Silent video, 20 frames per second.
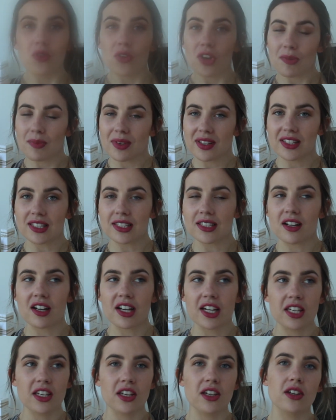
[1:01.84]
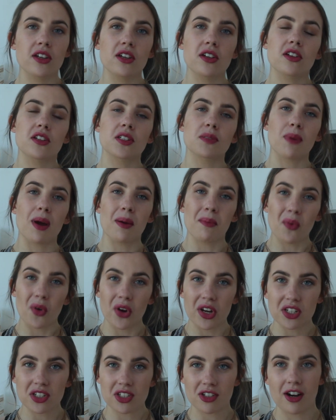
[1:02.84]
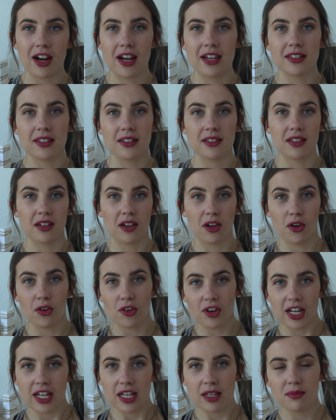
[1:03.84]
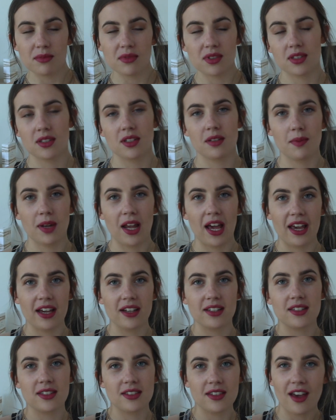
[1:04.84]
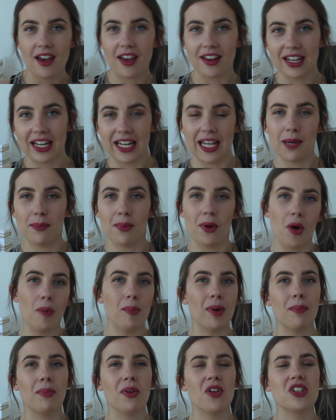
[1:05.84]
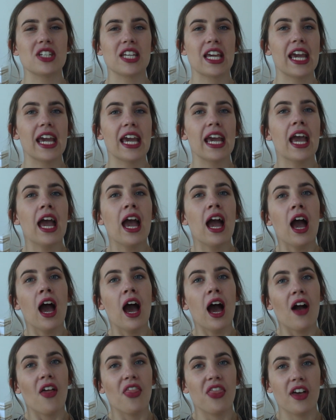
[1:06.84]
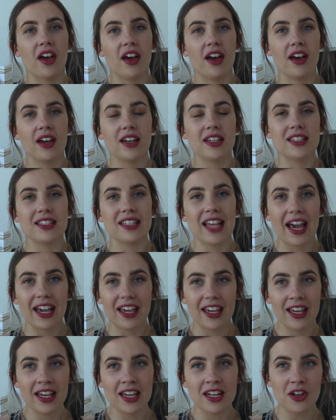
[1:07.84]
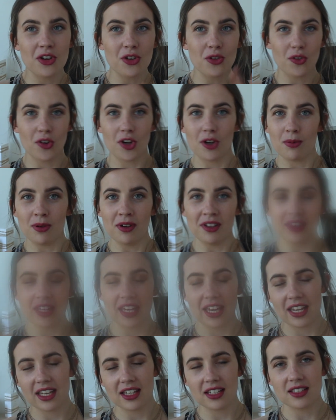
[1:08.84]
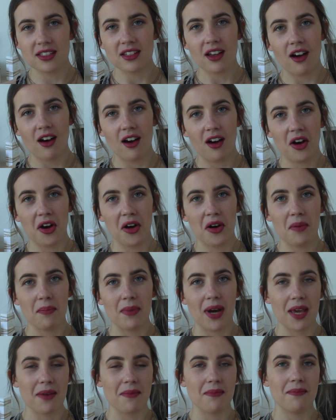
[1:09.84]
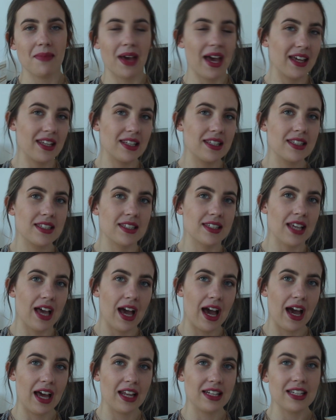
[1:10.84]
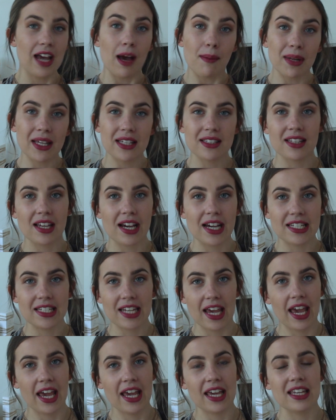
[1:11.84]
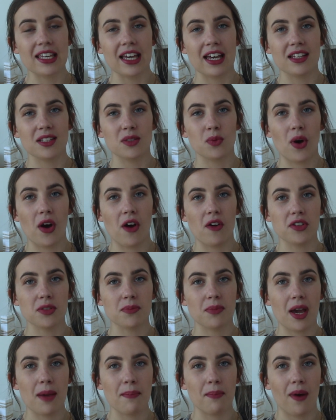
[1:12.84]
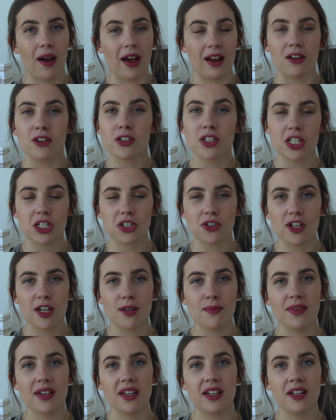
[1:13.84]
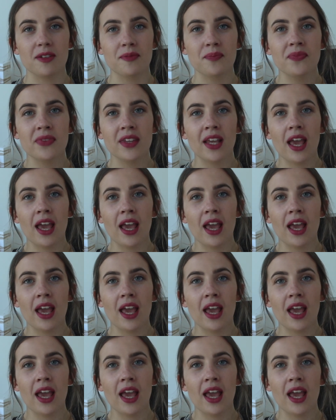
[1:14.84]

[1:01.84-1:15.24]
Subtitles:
ointments that I use, my moisturisers and creams to externally put on my body. The second group of things are my meds and tablets that I take, as well as my biologic treatment.